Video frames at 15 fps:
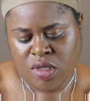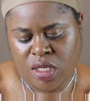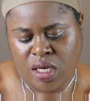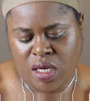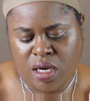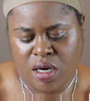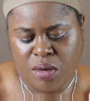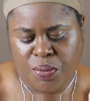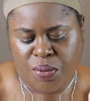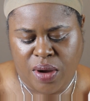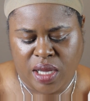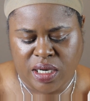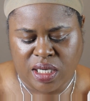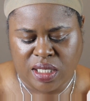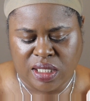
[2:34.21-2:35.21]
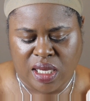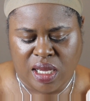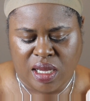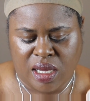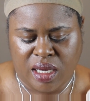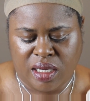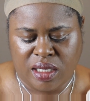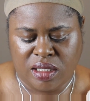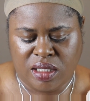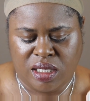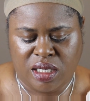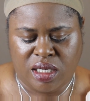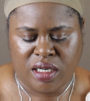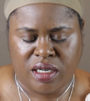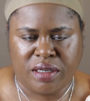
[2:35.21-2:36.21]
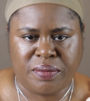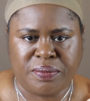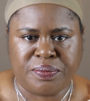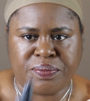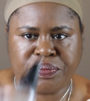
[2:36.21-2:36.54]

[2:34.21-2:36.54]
hair product line here.